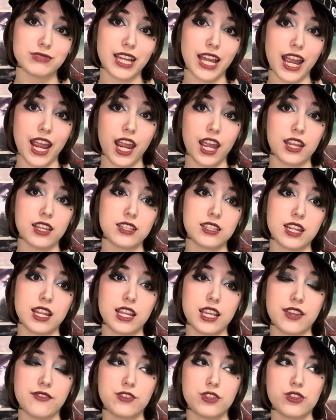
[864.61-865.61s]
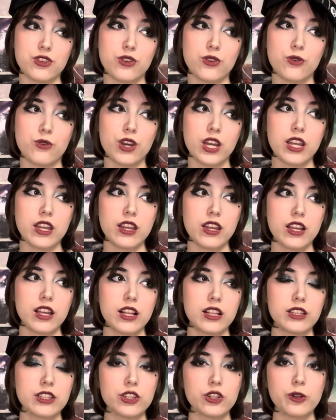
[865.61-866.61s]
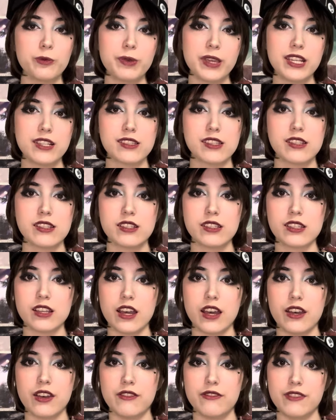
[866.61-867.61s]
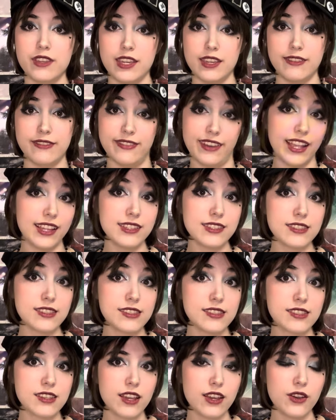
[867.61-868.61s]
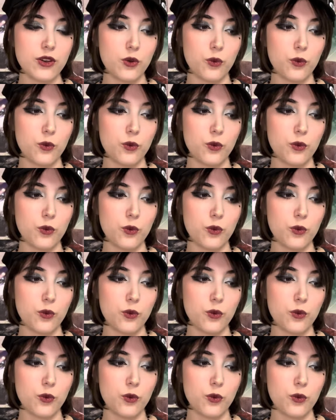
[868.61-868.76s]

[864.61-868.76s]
and it gives you little pieces of events